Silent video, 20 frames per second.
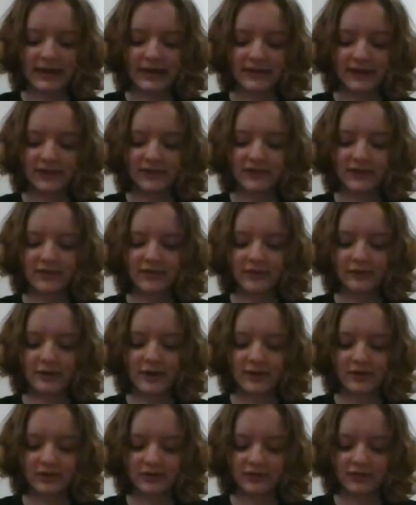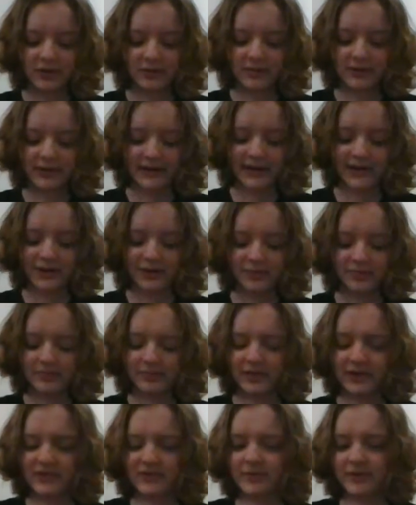They sniffed the rock on Strawberry Hill,
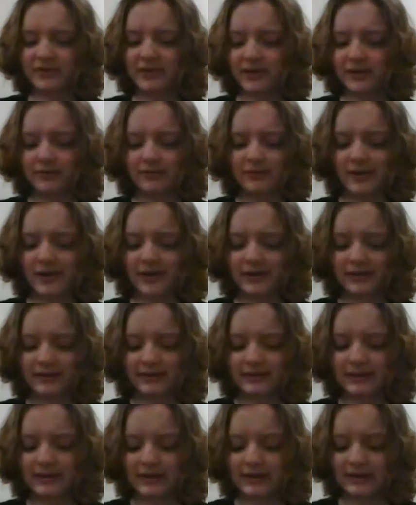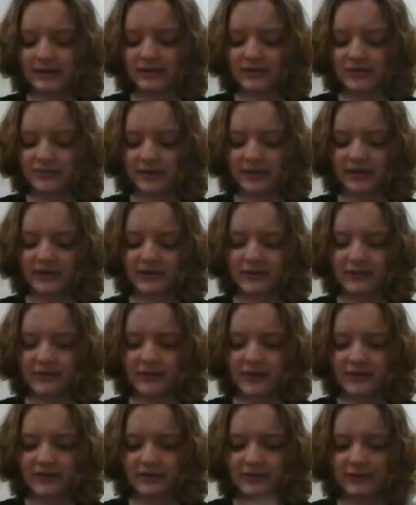but it smelled like a rock. It didn't smell like
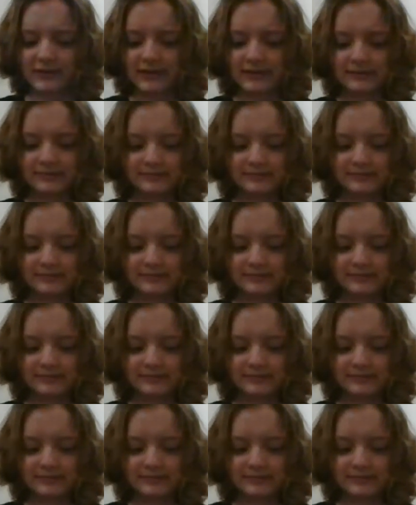Sylvester.